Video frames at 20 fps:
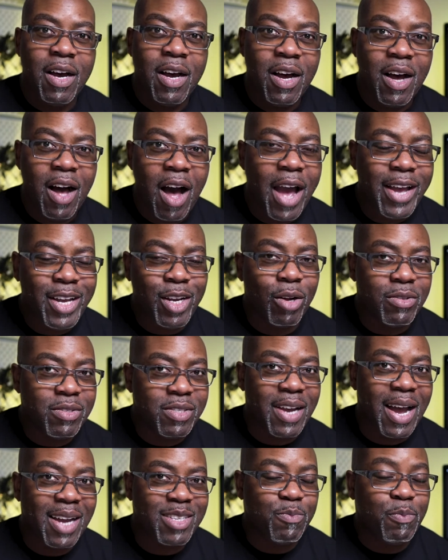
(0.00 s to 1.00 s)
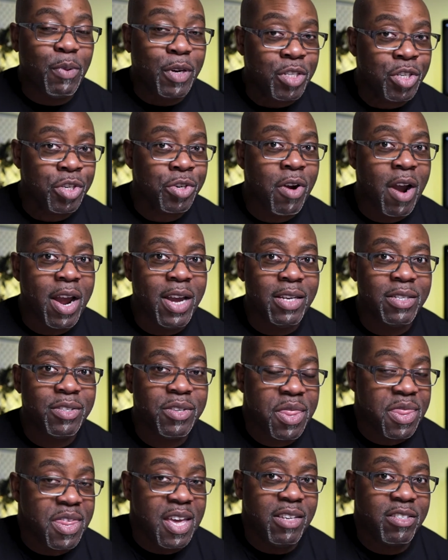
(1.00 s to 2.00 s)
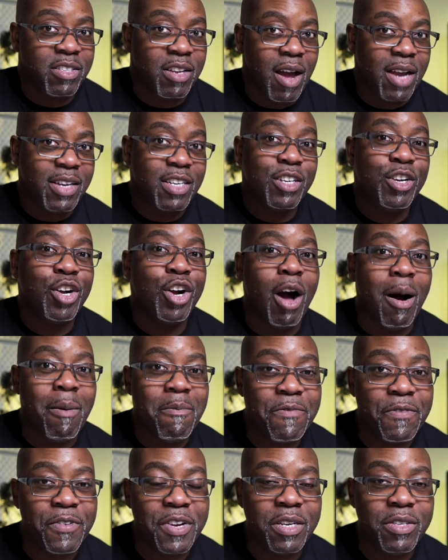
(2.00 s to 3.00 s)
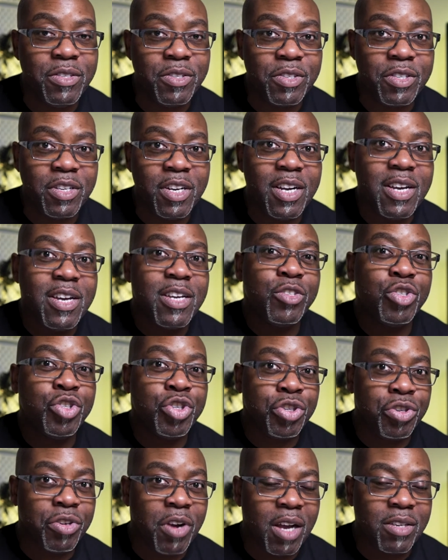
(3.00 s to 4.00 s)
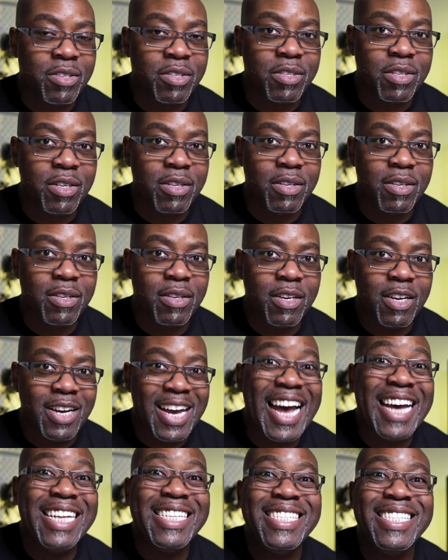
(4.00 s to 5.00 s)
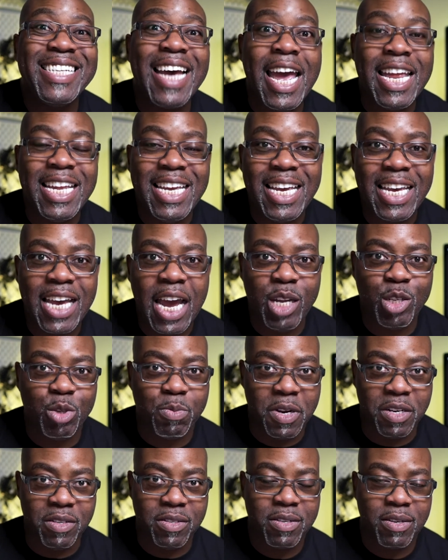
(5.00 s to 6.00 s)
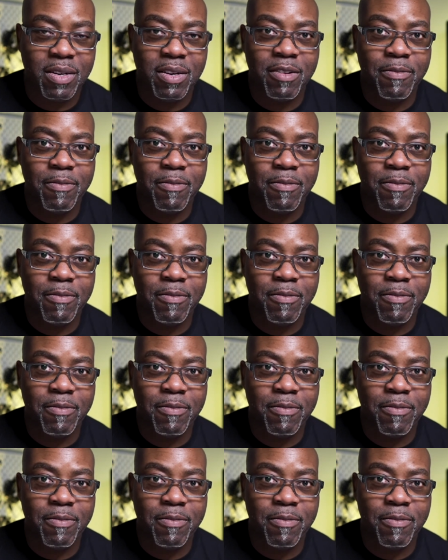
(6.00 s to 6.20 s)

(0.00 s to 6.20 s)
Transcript: Eye contact portrays things like confidence, trust, and engagement.